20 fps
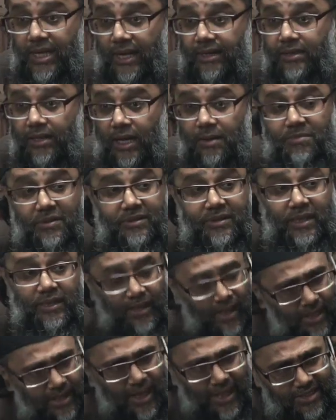that type of
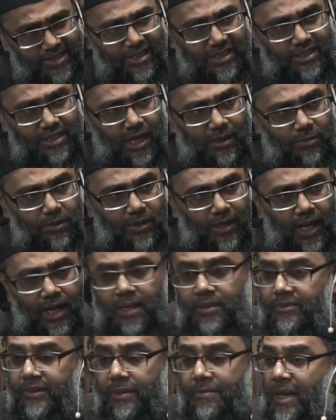thing. As an example,
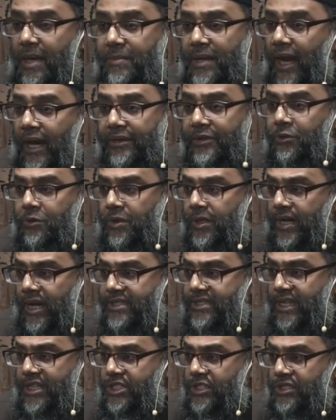there may be other
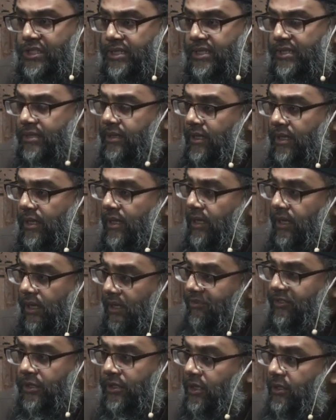organisations, and
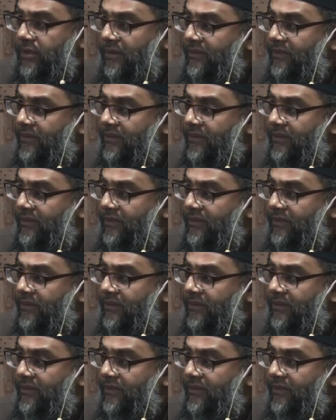if you know